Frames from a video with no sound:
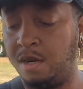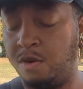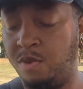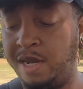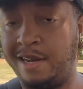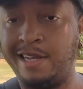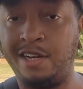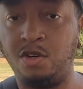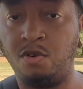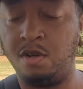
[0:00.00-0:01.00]
We got
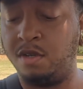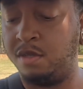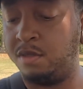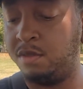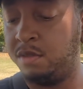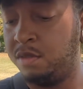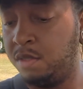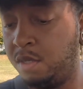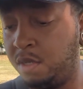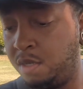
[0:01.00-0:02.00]
that during the
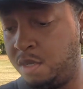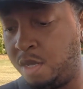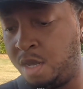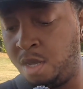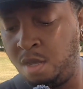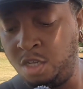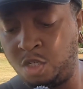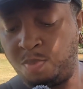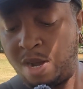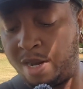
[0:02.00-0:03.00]

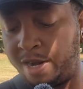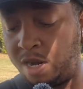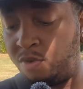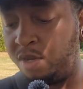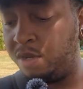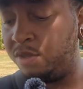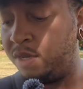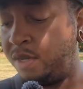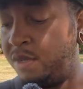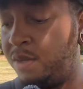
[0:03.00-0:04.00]
spotlight hour the
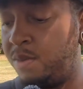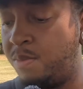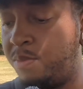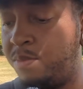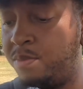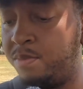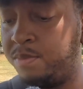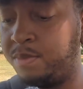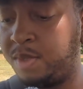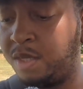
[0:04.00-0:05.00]
other day.
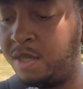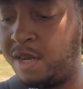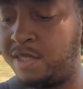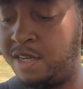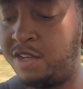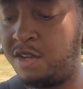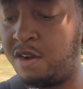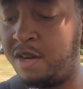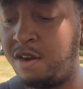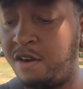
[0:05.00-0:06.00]
Like I said,
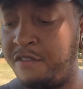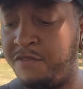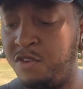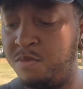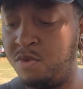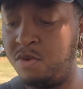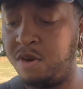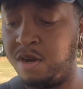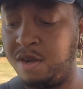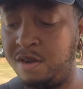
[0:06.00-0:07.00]
there are a few
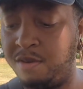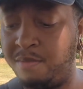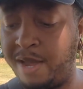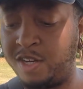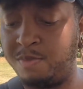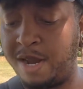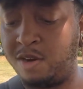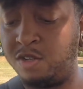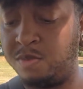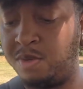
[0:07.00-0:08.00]
more max
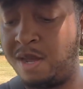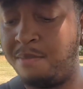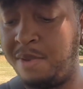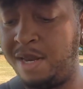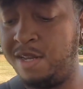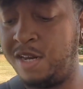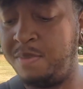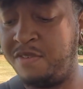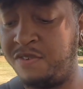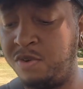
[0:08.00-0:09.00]
battles, but I'm mainly
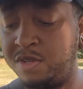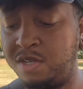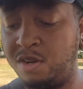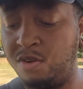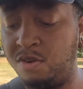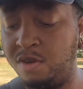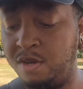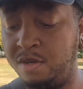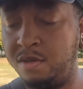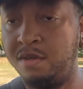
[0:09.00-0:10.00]
going to be focusing
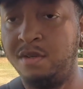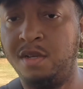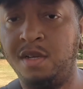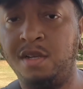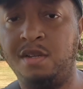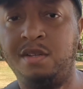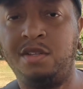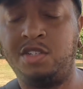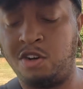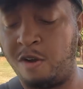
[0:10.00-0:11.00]
on
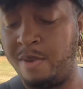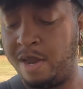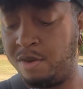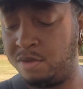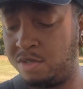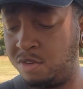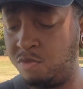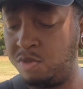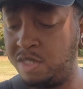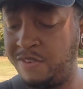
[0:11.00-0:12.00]
the Charmanders.
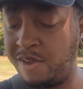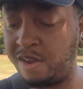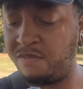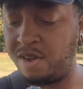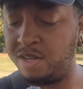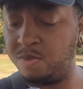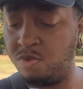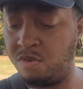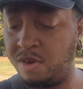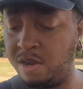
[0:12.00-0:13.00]
So we'll see if I can find
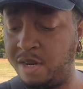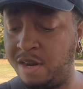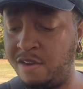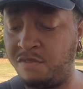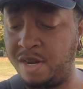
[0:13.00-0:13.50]
some more around here.